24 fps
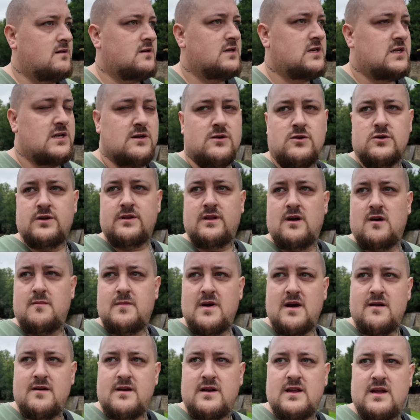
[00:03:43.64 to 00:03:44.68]
children that are
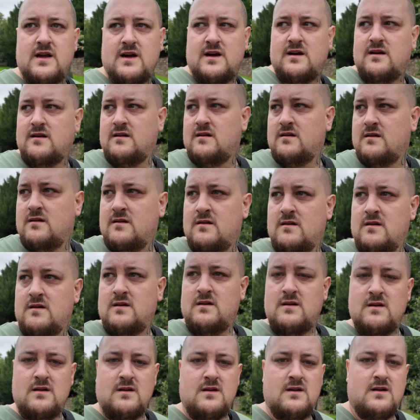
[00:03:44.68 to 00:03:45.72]
buried here.
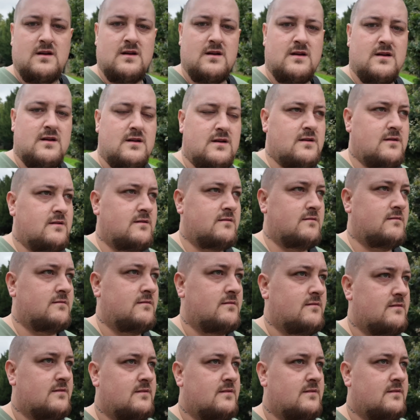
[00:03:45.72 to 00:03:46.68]
A